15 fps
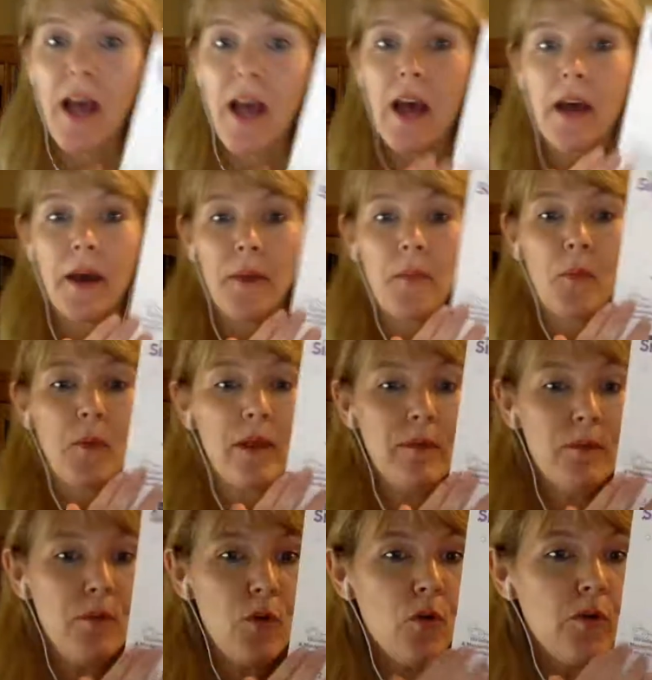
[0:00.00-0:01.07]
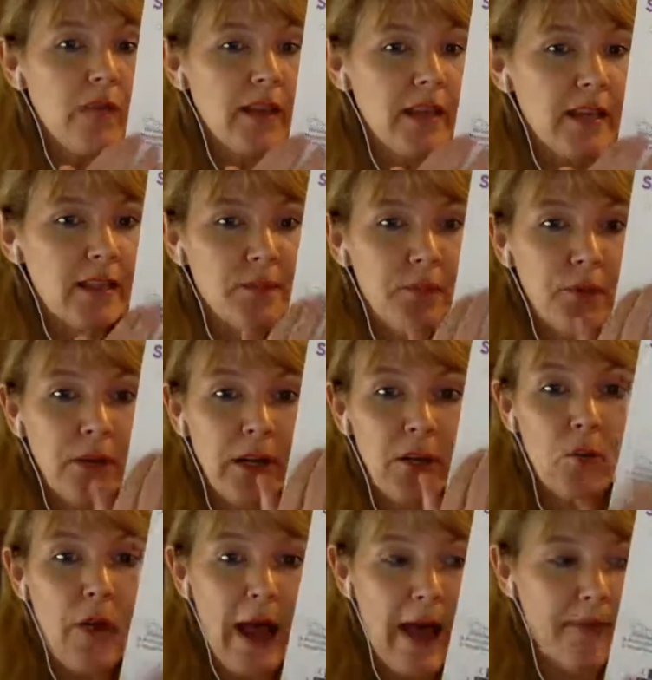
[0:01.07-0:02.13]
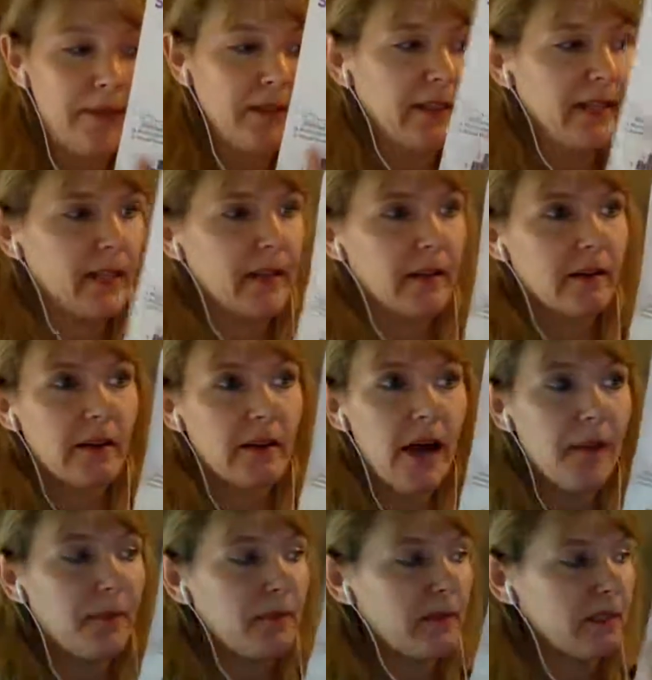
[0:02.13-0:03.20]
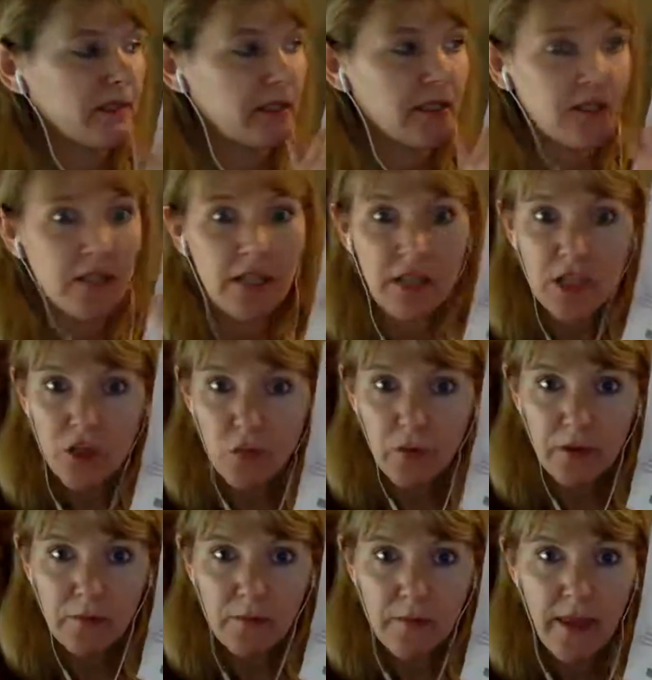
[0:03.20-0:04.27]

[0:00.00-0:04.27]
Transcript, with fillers: Um, we move kids pretty rapidly up this continuum.